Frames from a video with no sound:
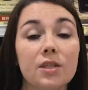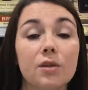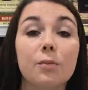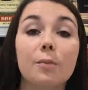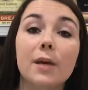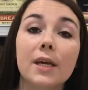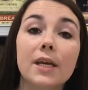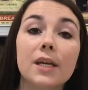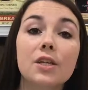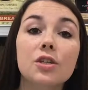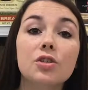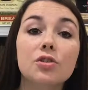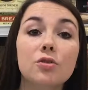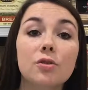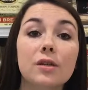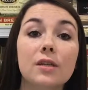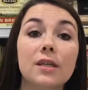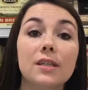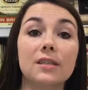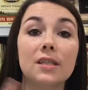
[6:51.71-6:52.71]
So making
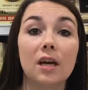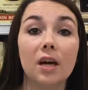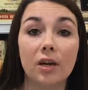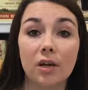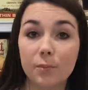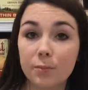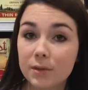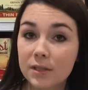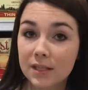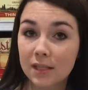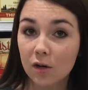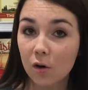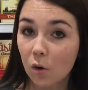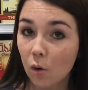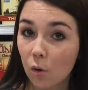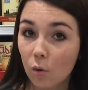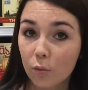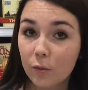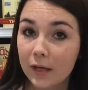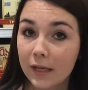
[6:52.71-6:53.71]
sure that it's 100%
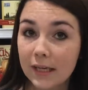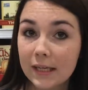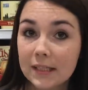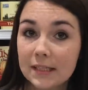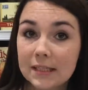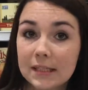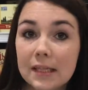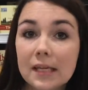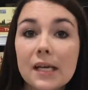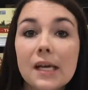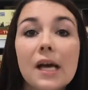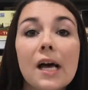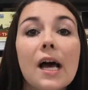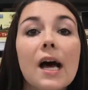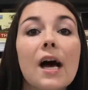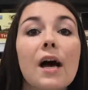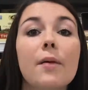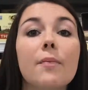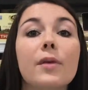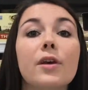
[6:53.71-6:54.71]
whole wheat,
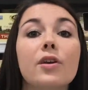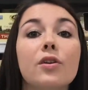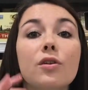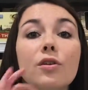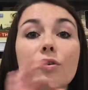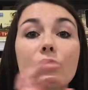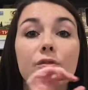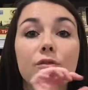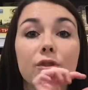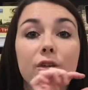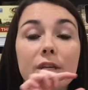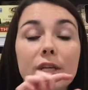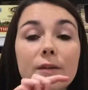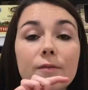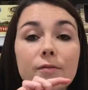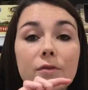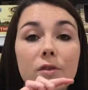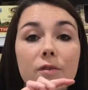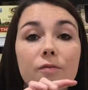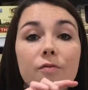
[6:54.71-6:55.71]
that you're looking
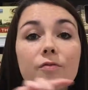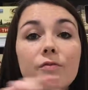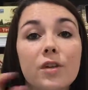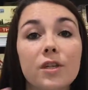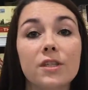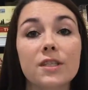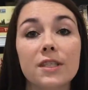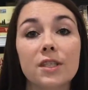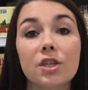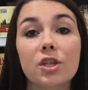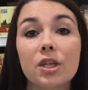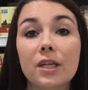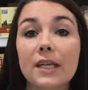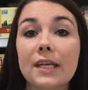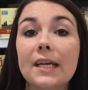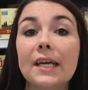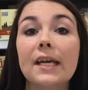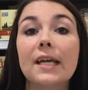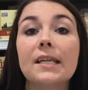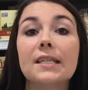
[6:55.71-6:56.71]
for the first
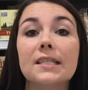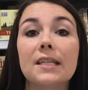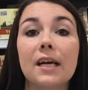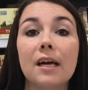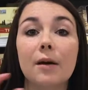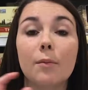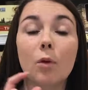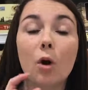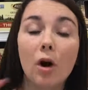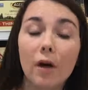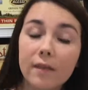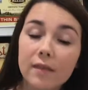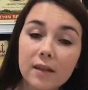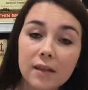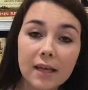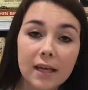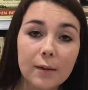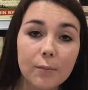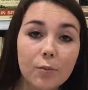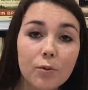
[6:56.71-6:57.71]
ingredient on the
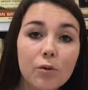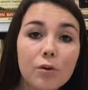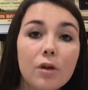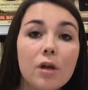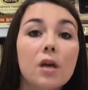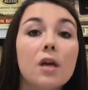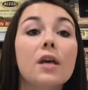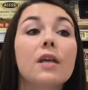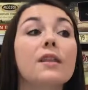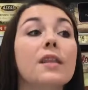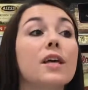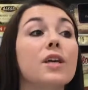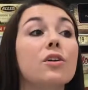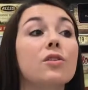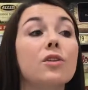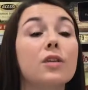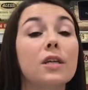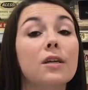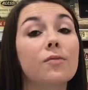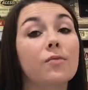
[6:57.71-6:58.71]
label, that
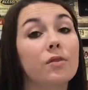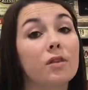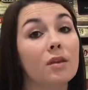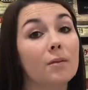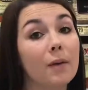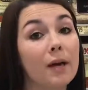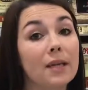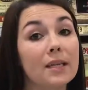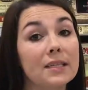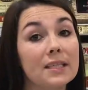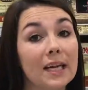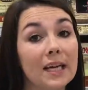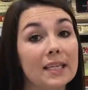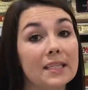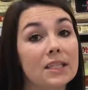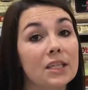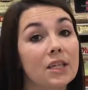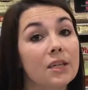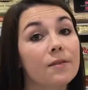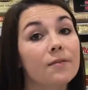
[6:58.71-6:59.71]
you're looking for the amount of
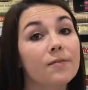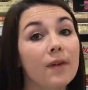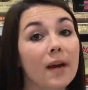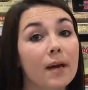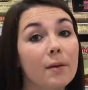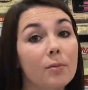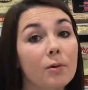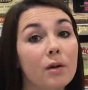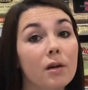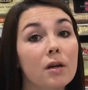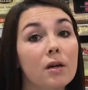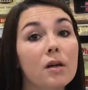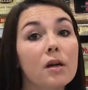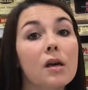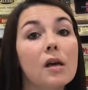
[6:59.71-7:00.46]
dietary fiber.